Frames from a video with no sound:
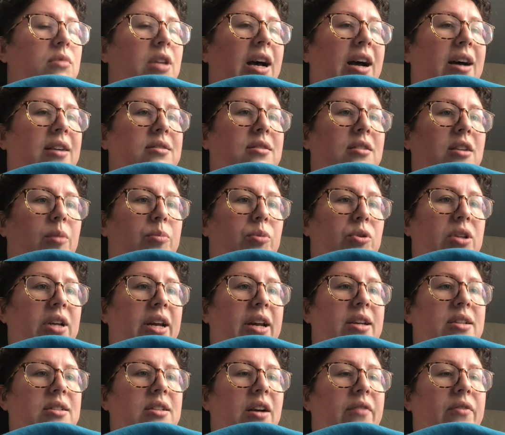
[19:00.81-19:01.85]
last couple
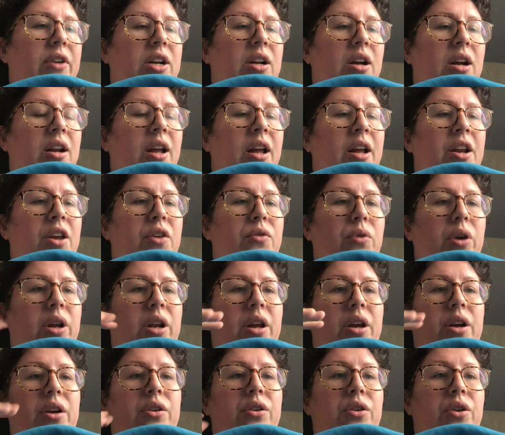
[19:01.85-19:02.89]
days. Have I done any
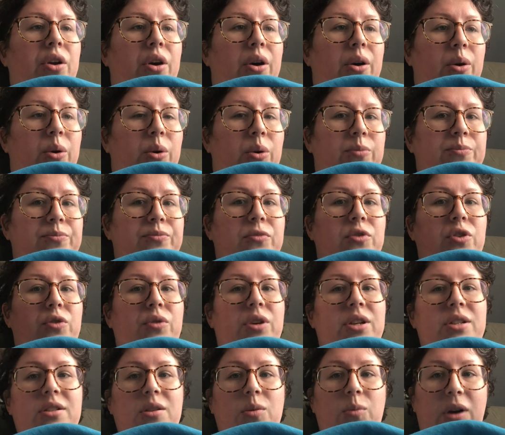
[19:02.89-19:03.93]
reading? No. The
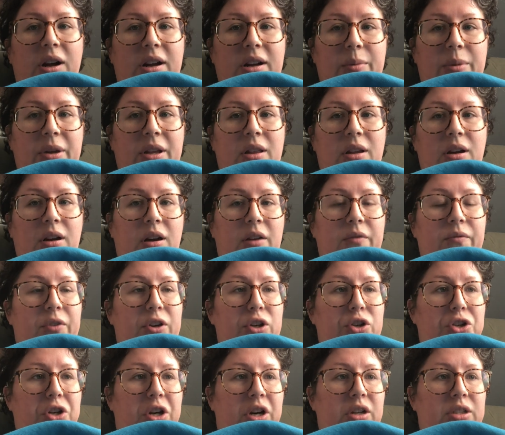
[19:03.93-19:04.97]
reason why I'm in the
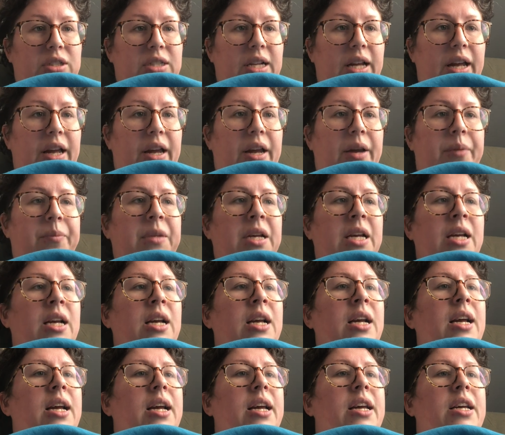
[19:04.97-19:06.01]
comfy chair today
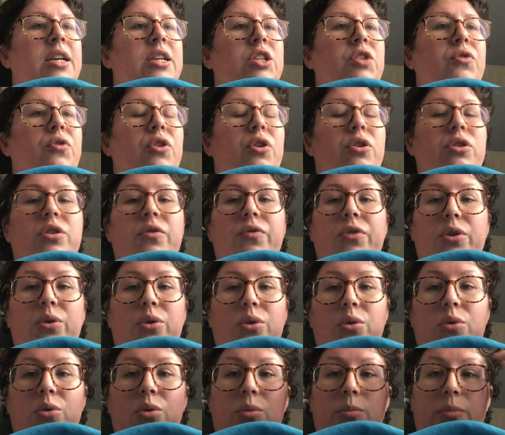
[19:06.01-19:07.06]
is, for those of you
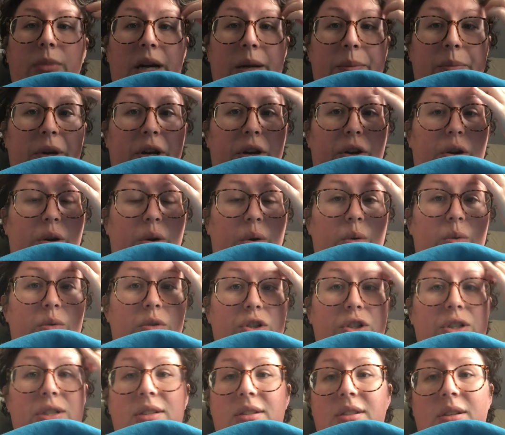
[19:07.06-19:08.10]
who might be new
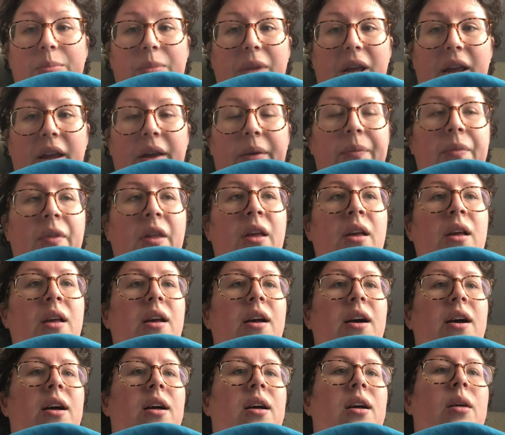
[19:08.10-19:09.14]
just to me,
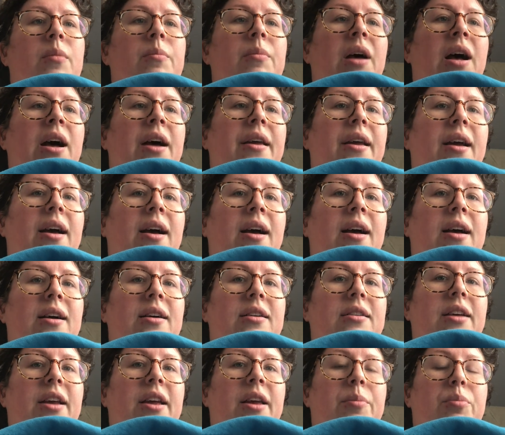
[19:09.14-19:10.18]
I
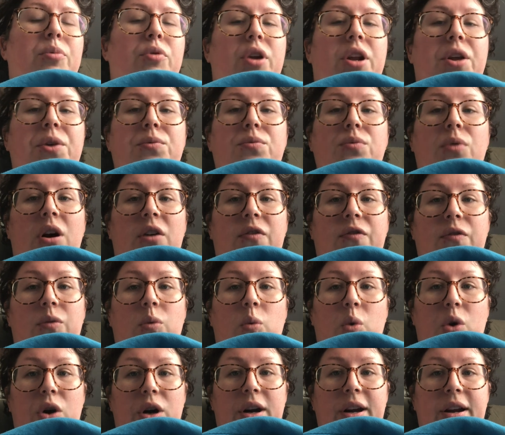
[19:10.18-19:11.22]
had a pretty rough
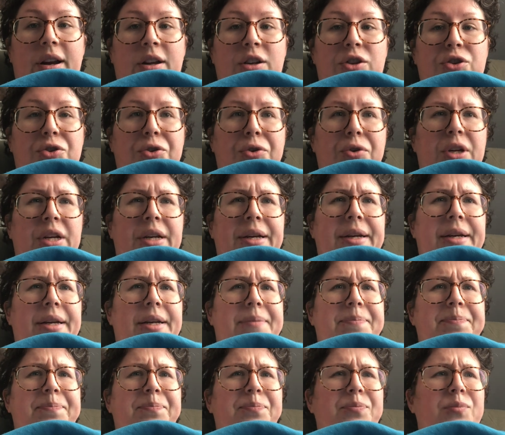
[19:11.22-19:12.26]
work
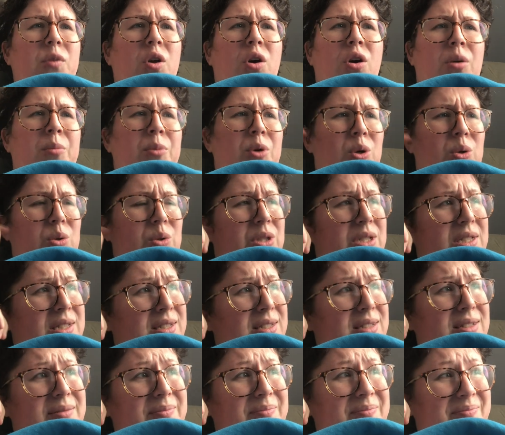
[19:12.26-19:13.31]
injury
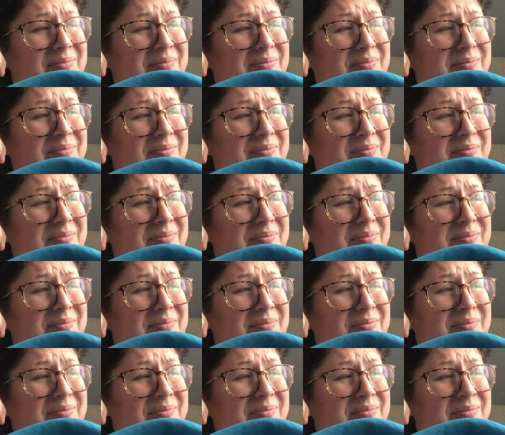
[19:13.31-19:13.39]
almost,